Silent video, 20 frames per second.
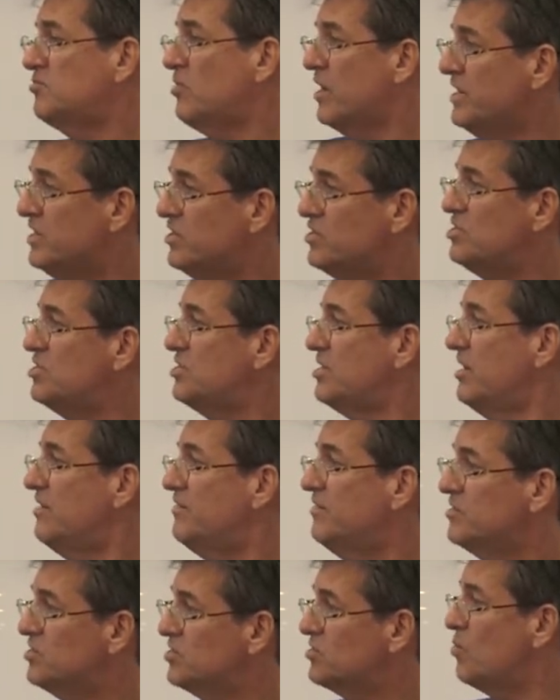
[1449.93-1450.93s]
trying to
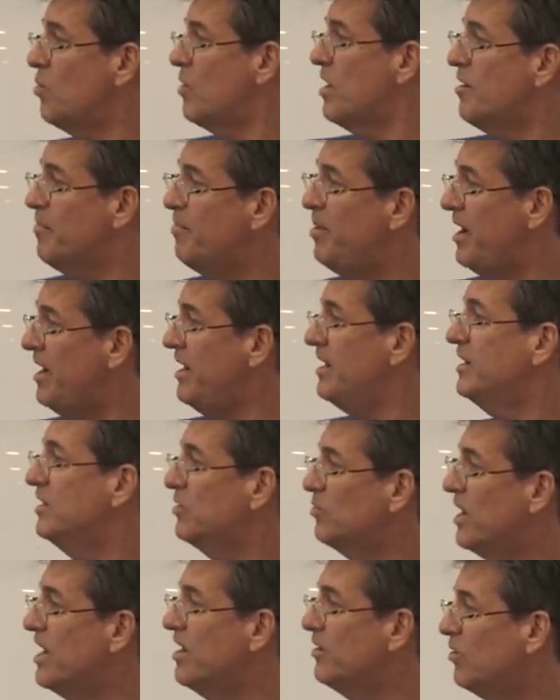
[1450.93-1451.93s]
shove a square peg in
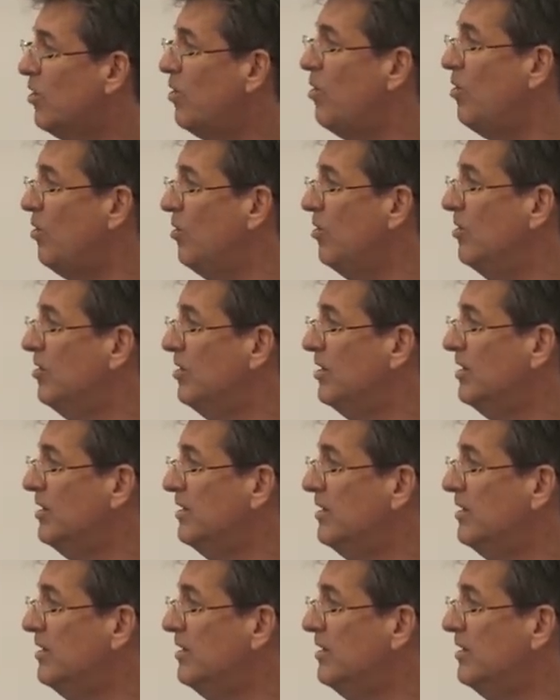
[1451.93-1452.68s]
a round hole